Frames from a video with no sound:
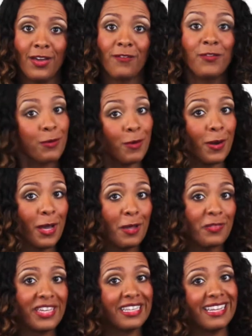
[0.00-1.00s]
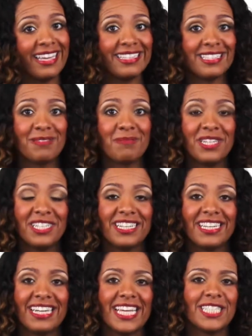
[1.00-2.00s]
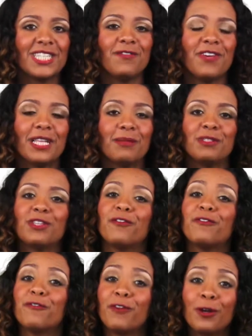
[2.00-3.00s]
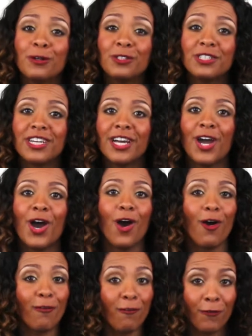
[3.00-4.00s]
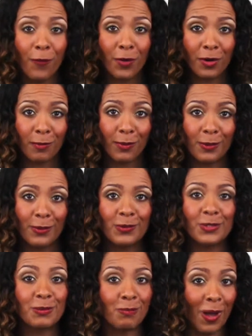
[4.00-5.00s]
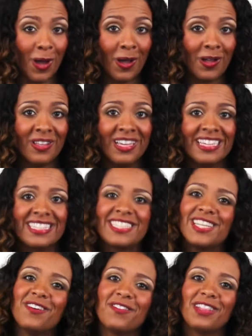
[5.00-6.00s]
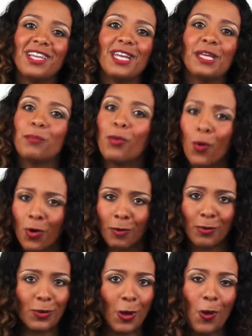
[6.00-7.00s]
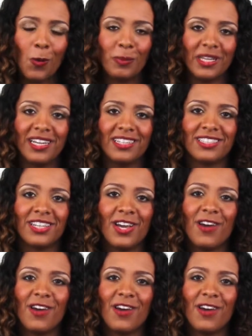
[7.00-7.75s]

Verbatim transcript: Furo Health in Lansing, Michigan has developed the first affordable, small, self cleaning portable cold plunge